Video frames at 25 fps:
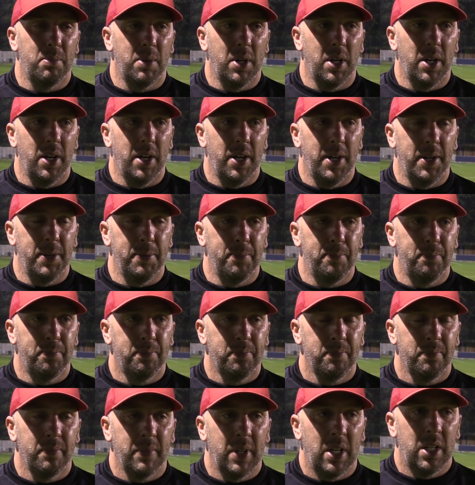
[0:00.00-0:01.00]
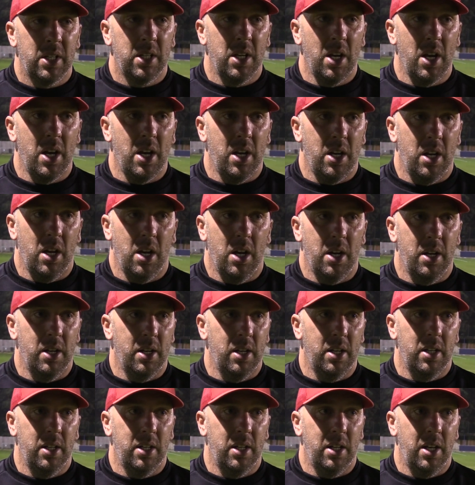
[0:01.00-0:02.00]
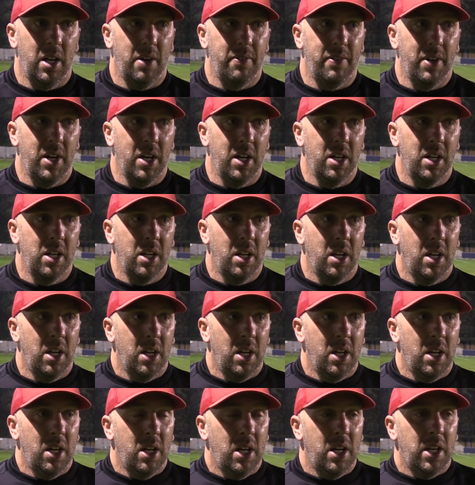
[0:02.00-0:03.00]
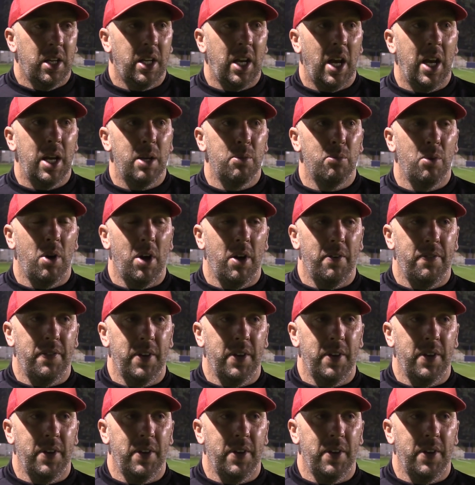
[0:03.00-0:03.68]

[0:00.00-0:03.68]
But um, yeah, uh, another game where I